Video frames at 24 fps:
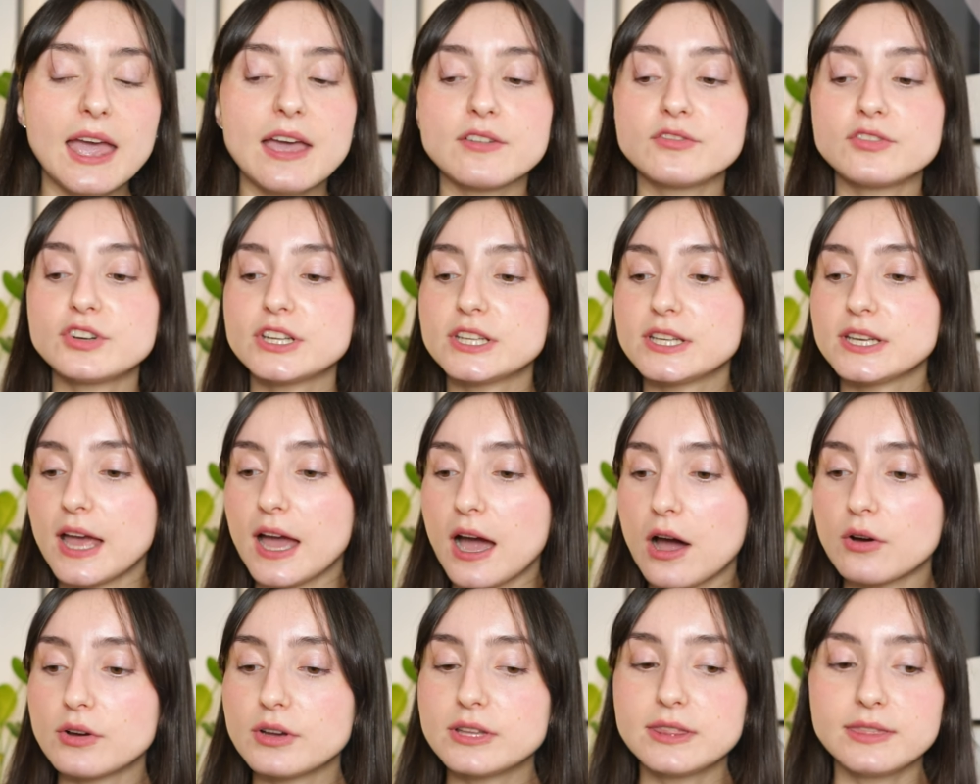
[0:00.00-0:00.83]
Every
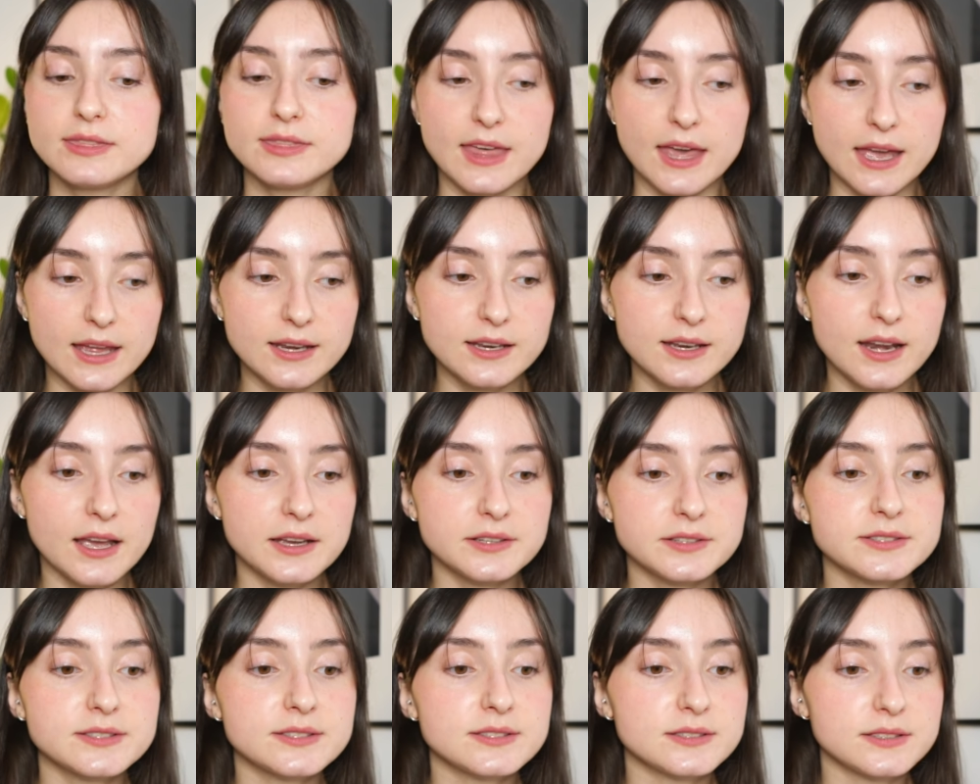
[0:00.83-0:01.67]
now and then I
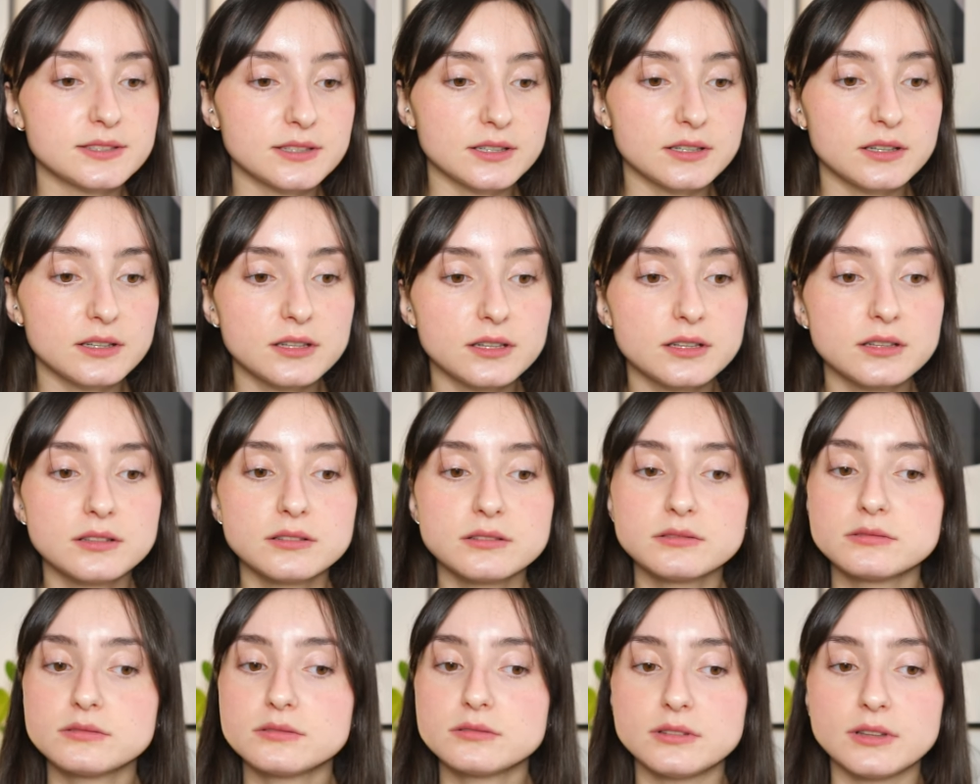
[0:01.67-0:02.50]

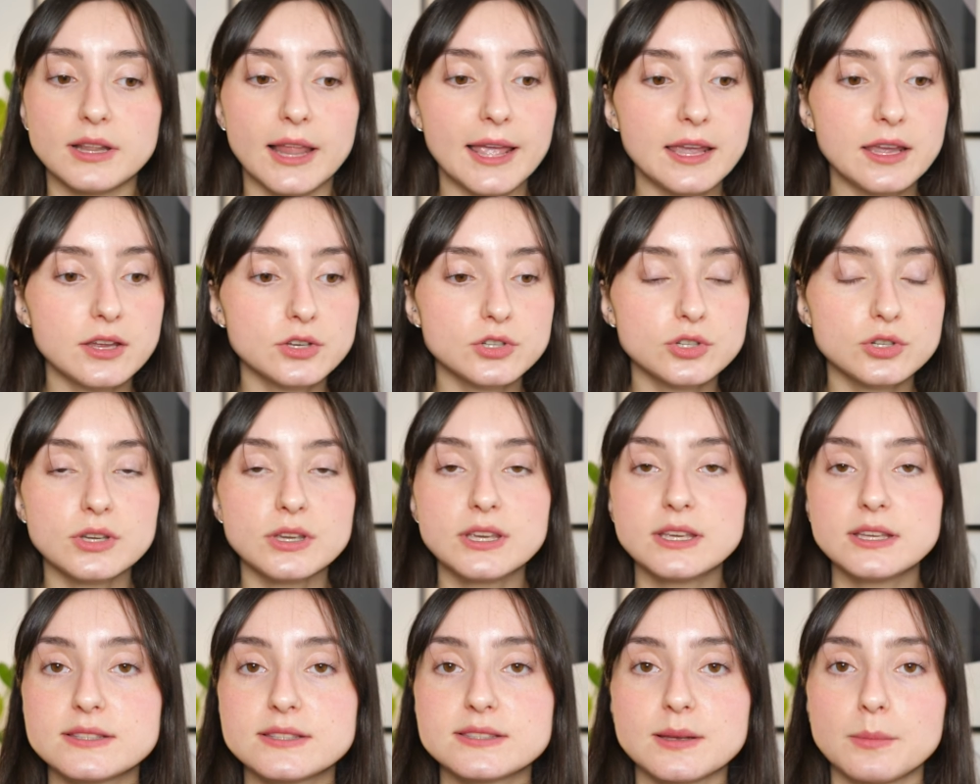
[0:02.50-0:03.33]
still like to
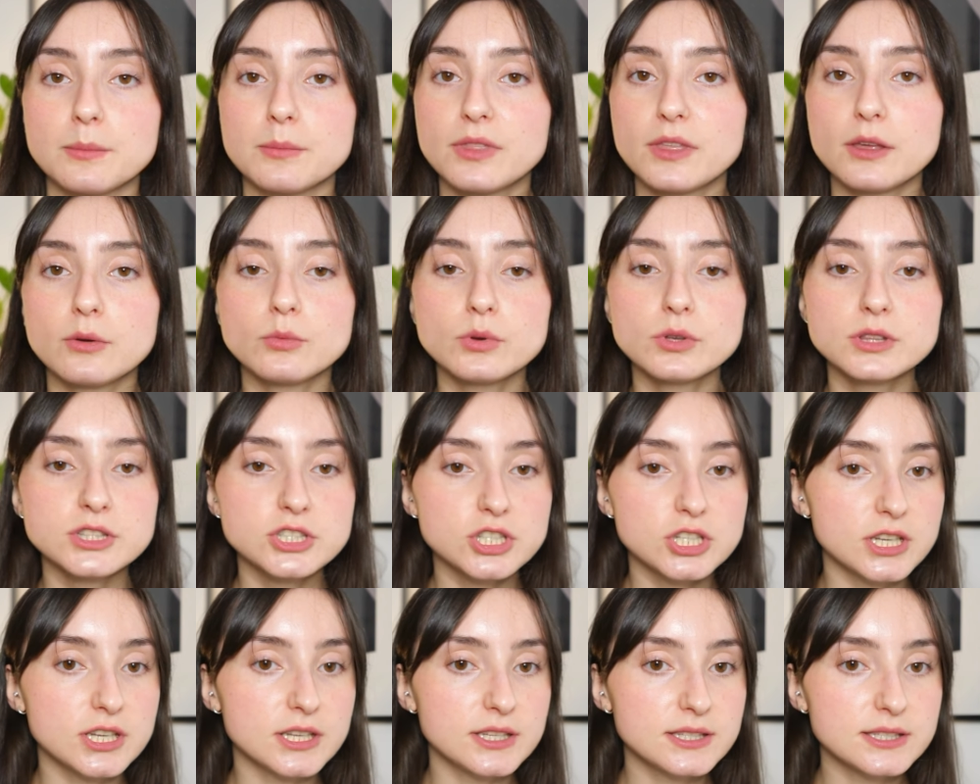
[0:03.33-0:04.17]
something with
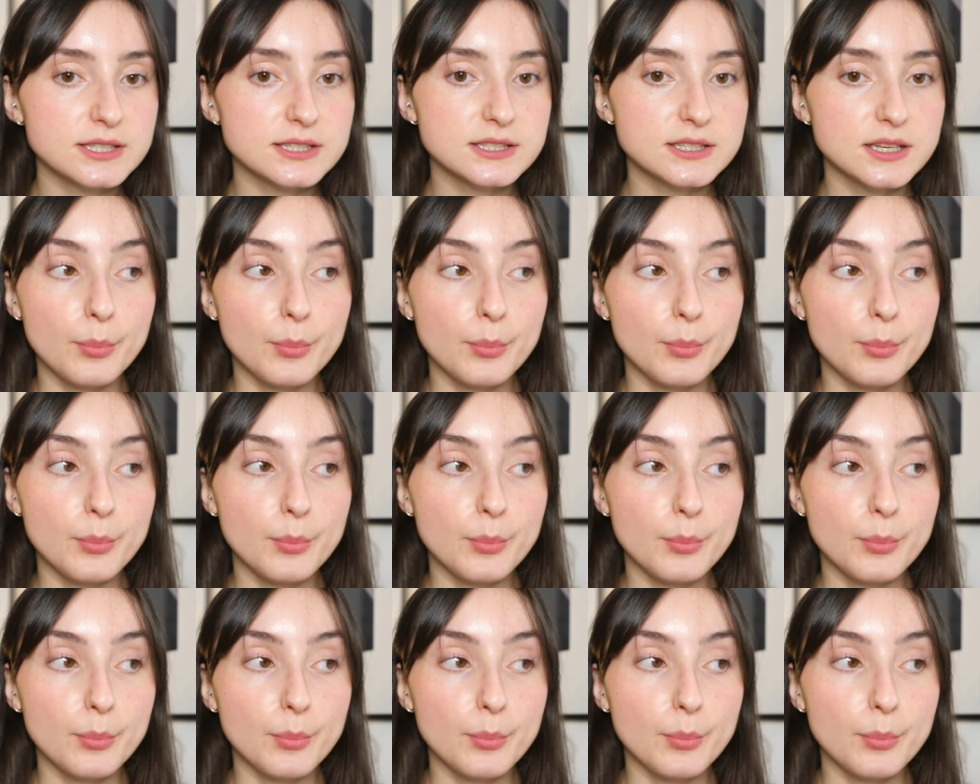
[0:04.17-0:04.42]
cheese,